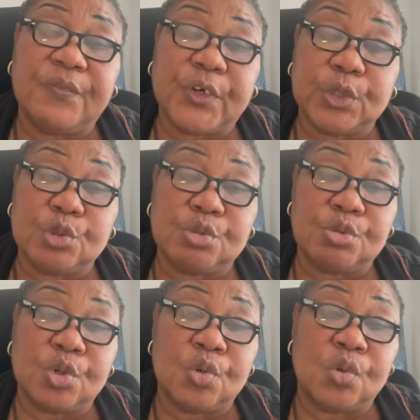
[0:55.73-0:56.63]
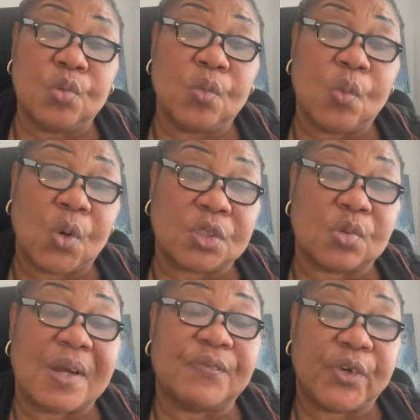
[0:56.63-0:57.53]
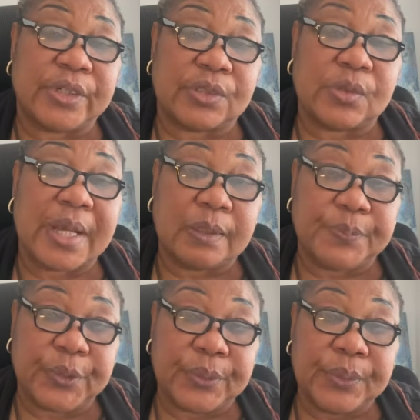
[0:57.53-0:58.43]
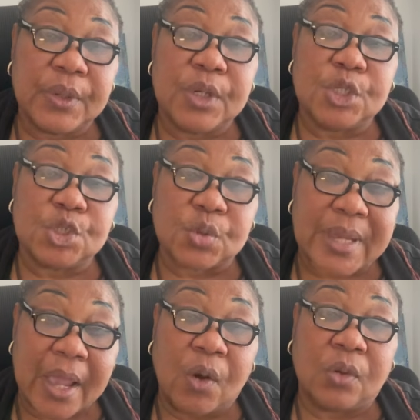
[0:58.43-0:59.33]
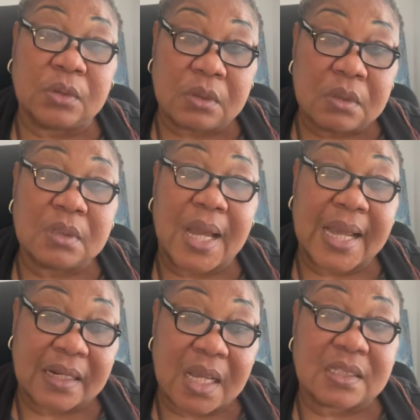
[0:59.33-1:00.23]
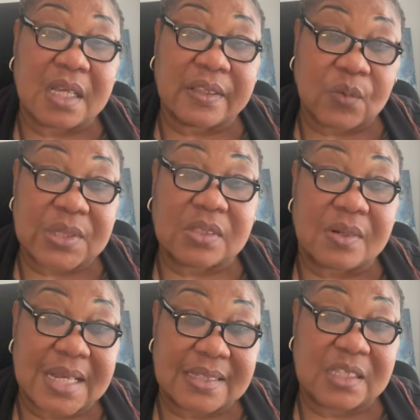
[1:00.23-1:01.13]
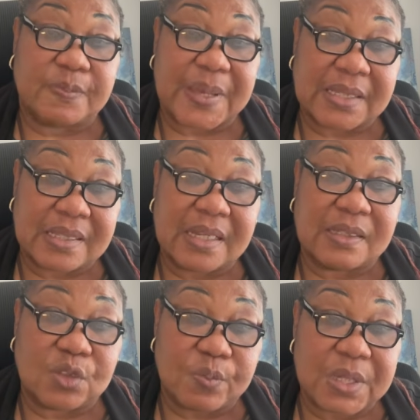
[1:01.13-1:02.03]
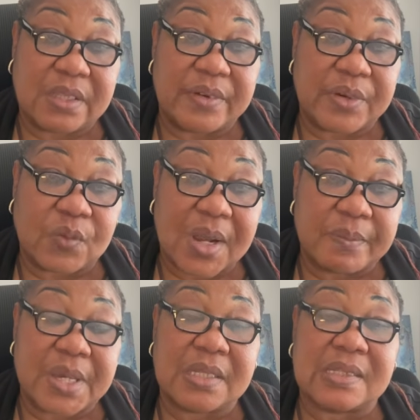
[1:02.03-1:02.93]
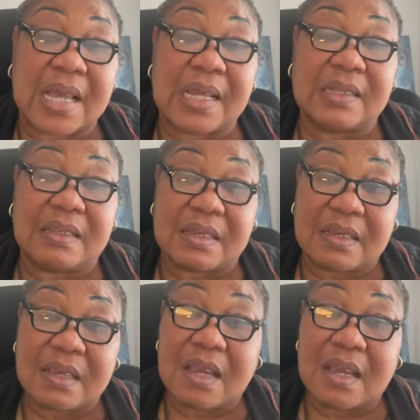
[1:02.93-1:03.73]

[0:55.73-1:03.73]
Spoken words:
for you to know what to avoid to help you to get on and answer the question as expected to meet the requirements and the